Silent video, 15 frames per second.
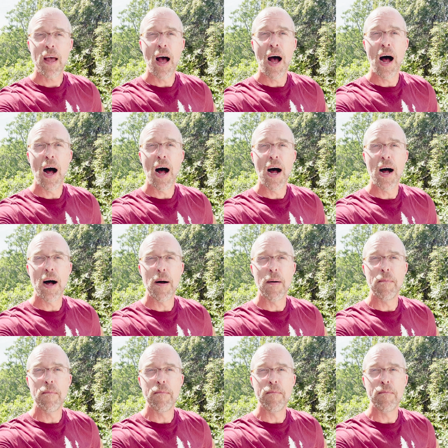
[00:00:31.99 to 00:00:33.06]

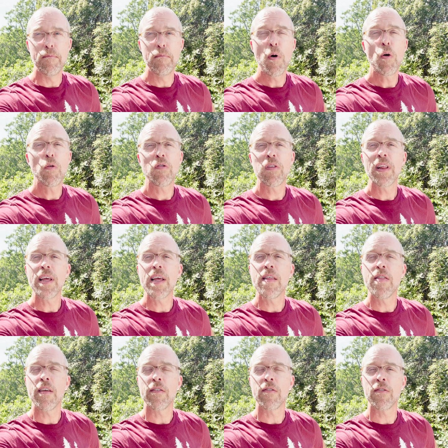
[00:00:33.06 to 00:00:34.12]
um, mostly
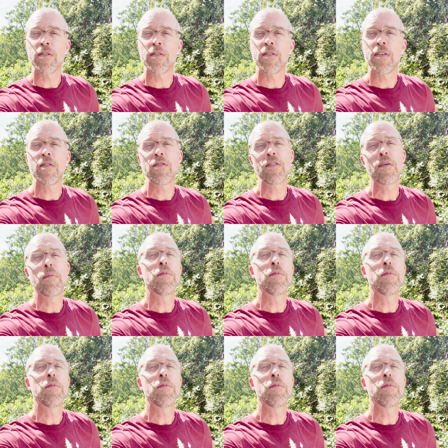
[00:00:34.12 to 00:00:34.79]
the system